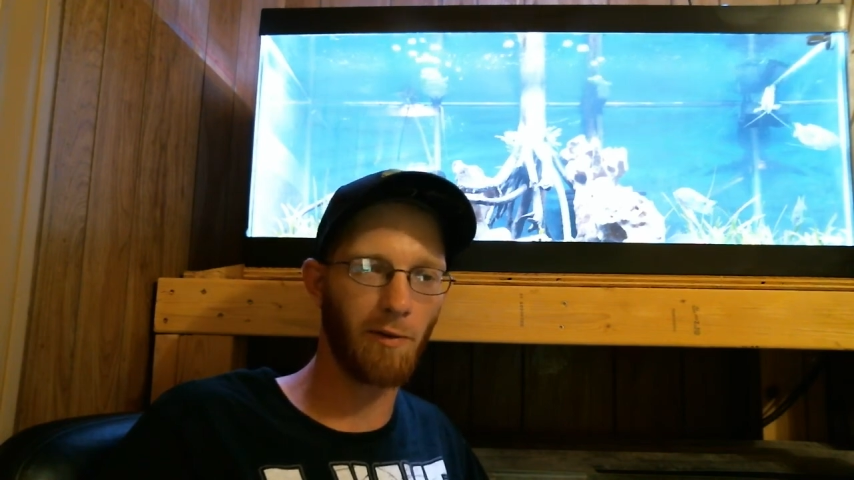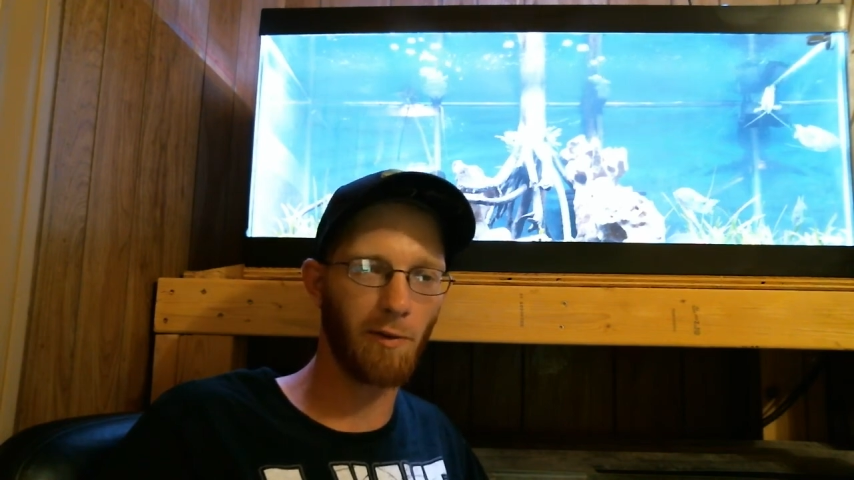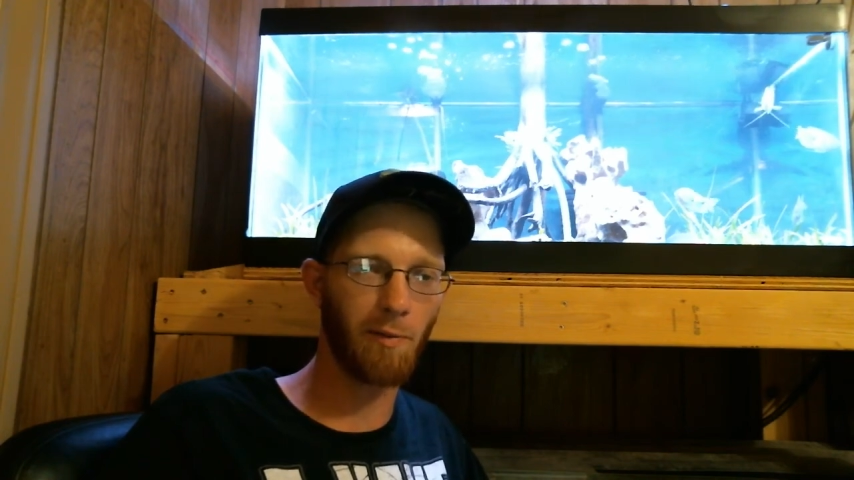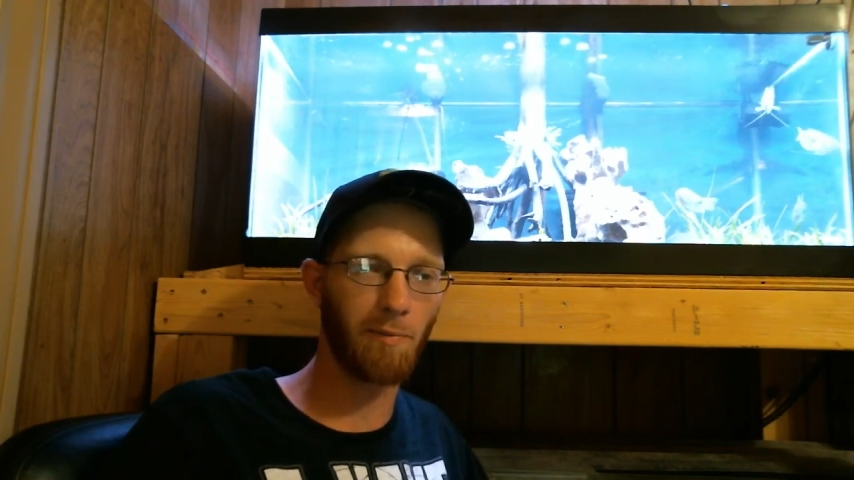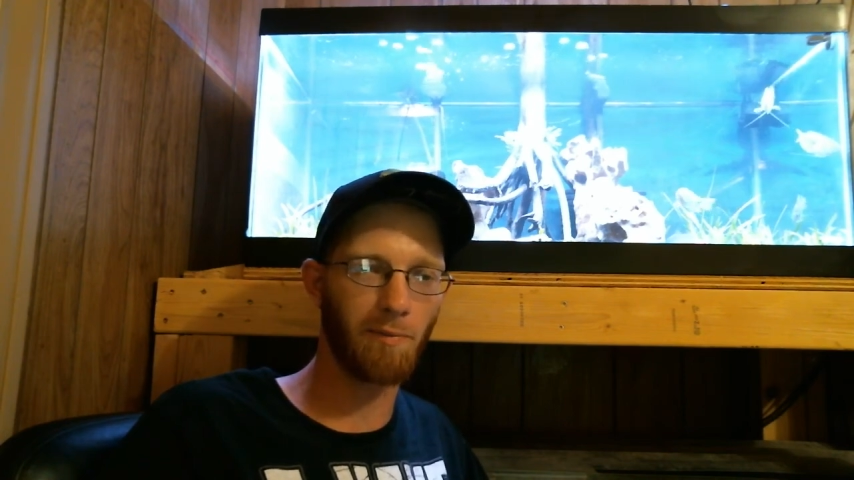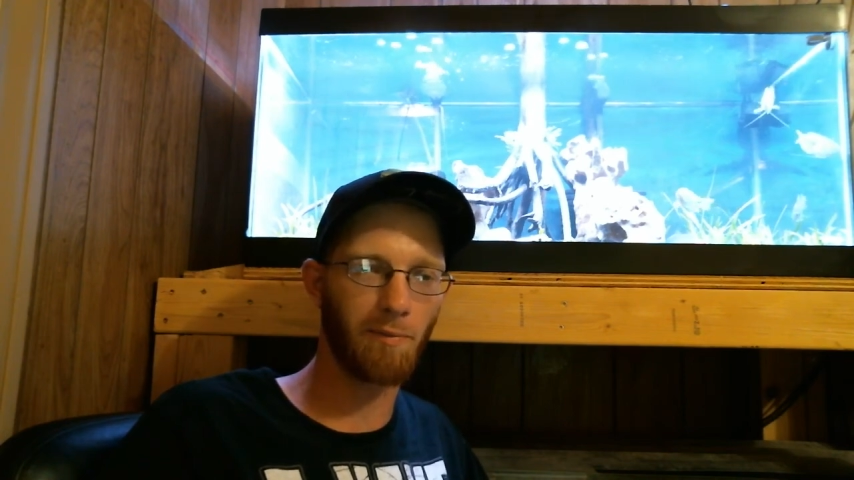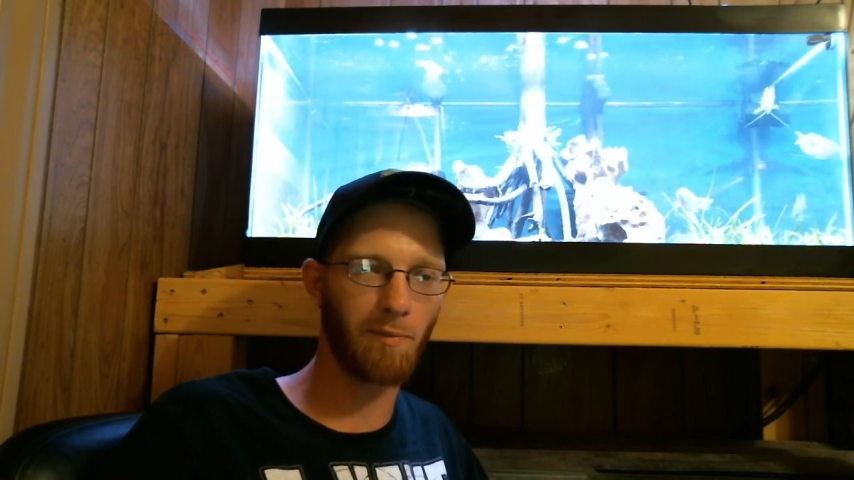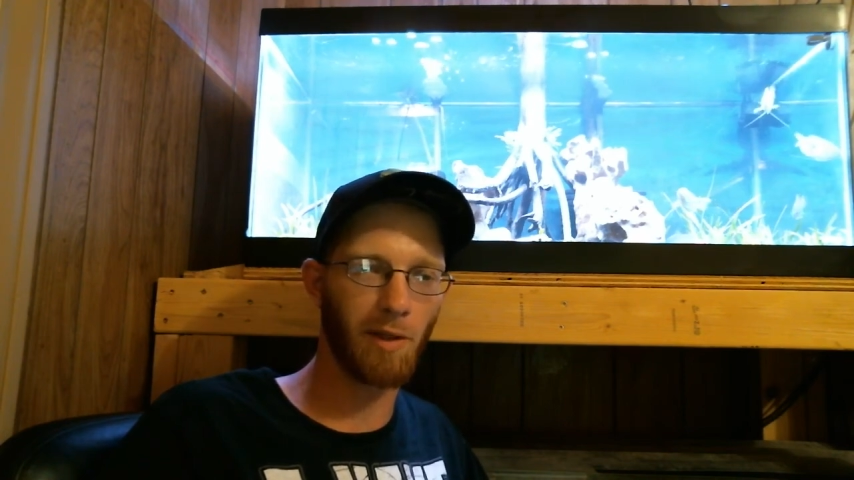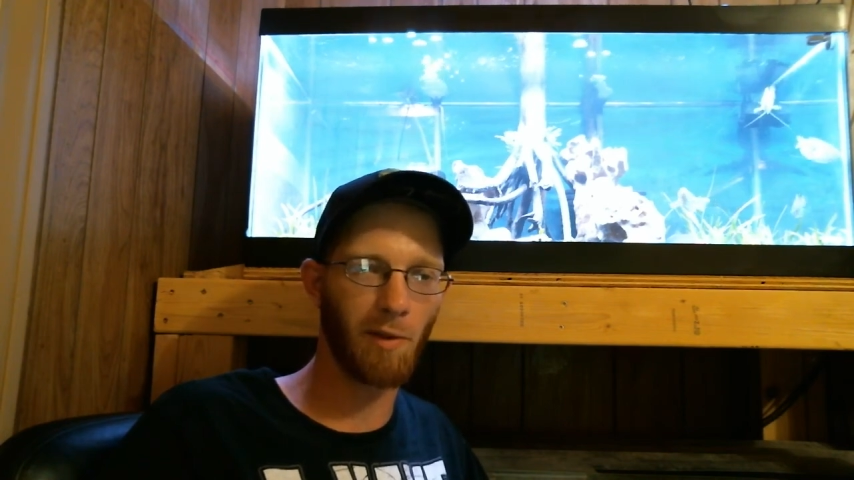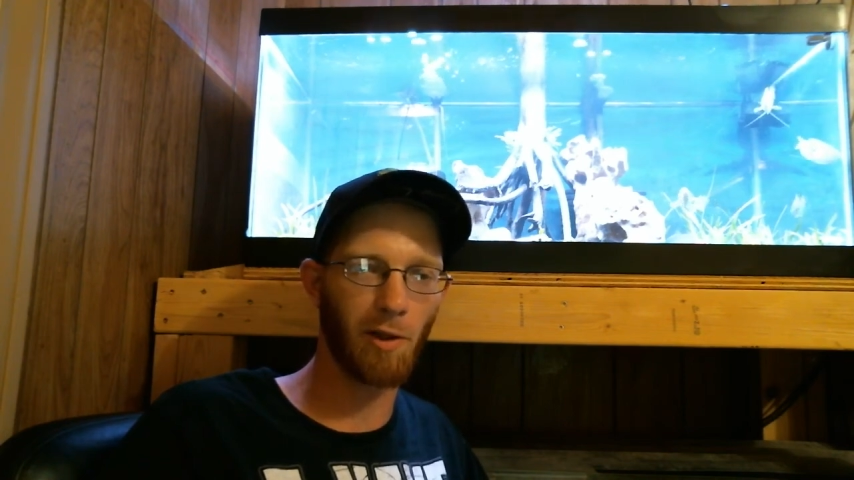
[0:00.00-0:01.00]
from
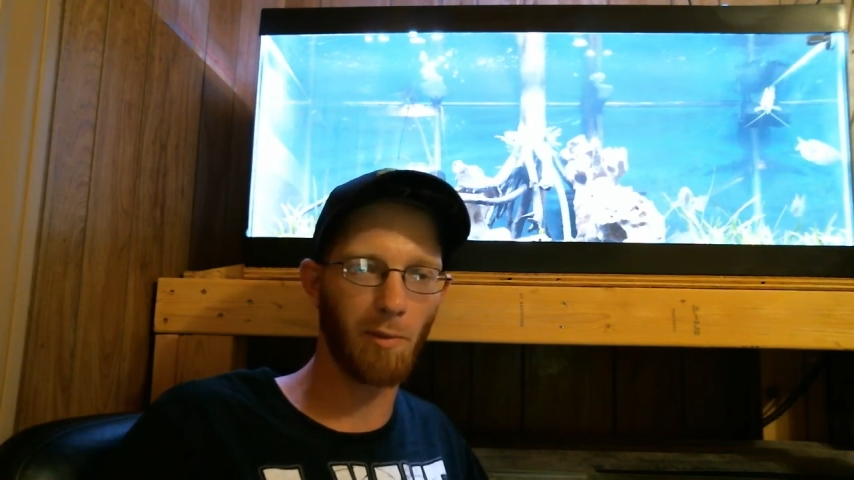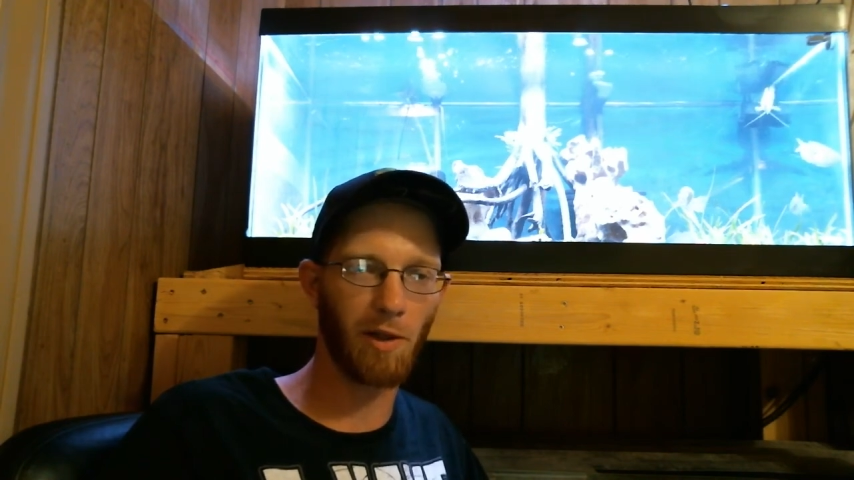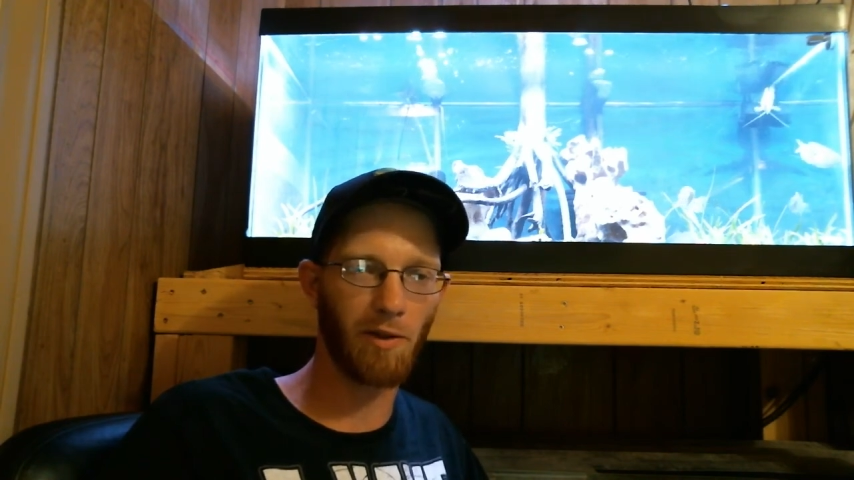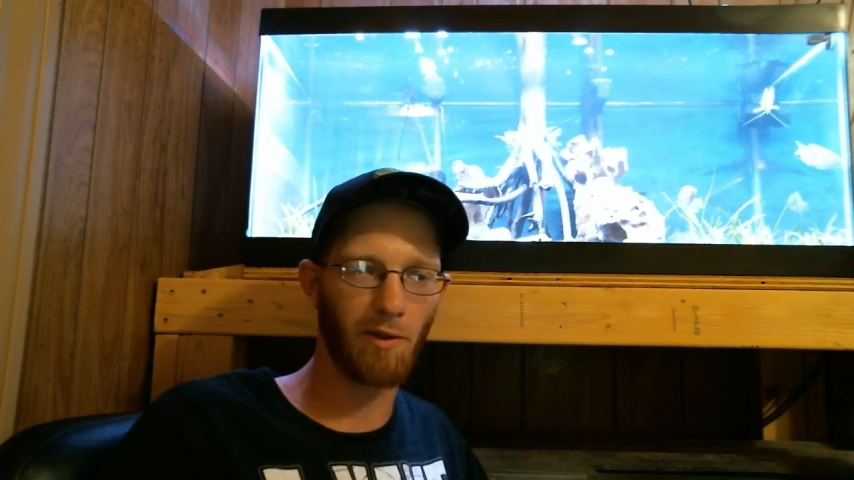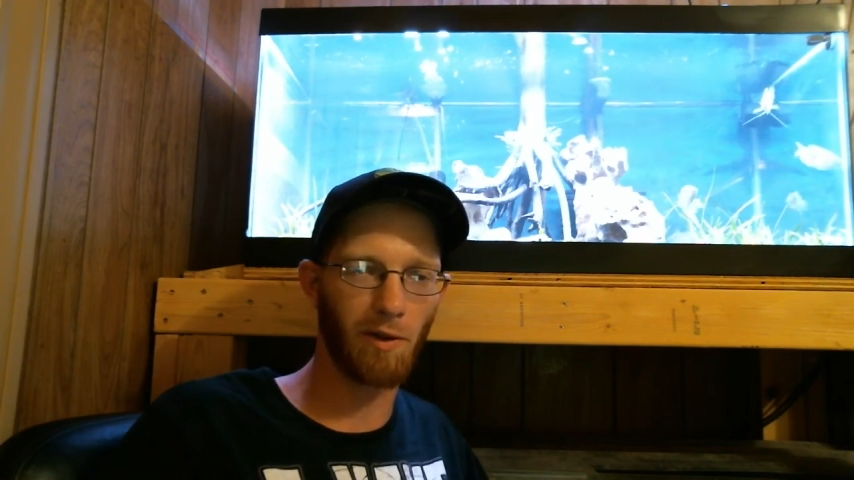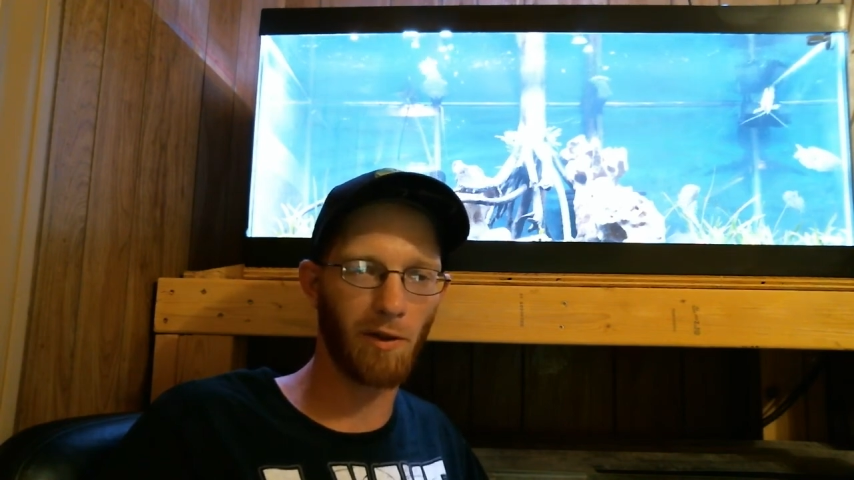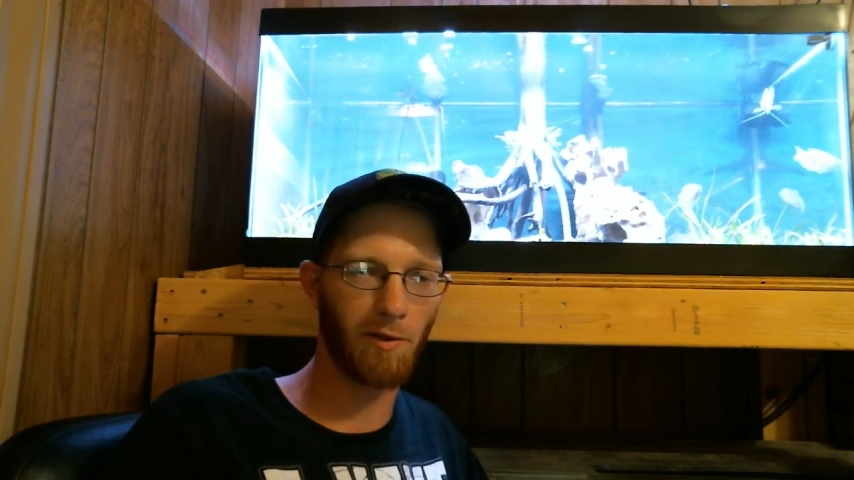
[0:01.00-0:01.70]
them other places are.